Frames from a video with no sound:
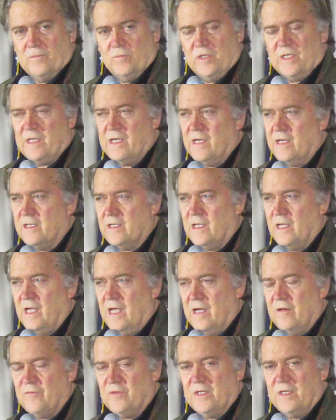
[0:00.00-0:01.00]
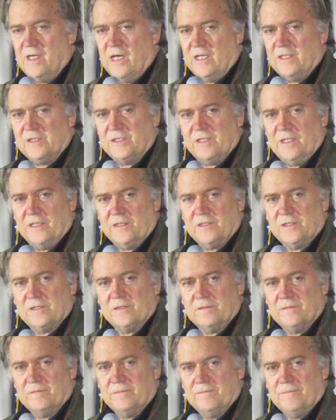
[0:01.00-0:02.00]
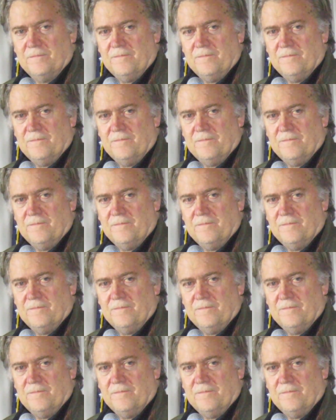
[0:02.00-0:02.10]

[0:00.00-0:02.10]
We can't have the nonsense,